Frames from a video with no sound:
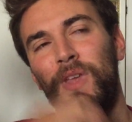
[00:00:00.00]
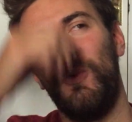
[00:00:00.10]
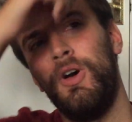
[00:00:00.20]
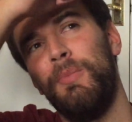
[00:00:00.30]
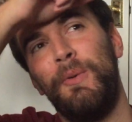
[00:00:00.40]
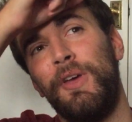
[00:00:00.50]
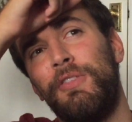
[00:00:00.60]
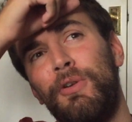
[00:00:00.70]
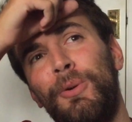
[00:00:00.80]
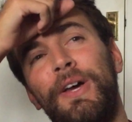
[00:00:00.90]
I work my way
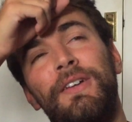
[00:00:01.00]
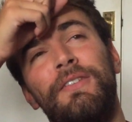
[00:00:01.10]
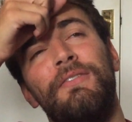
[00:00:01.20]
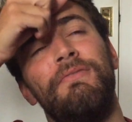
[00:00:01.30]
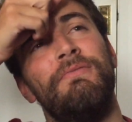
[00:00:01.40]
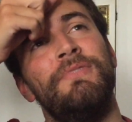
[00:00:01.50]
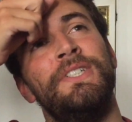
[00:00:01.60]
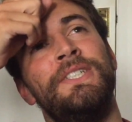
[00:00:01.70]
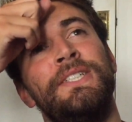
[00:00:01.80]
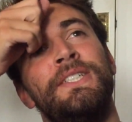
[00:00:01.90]
through it, and
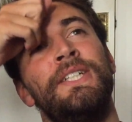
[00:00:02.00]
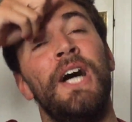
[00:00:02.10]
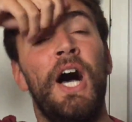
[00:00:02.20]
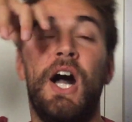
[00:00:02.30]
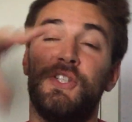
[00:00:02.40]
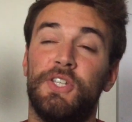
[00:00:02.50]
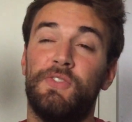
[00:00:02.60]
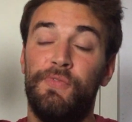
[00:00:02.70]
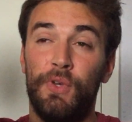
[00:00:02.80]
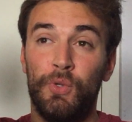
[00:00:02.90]
I
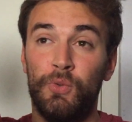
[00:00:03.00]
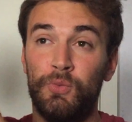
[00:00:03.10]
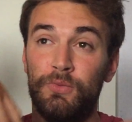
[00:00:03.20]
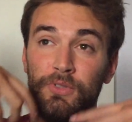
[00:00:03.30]
just feel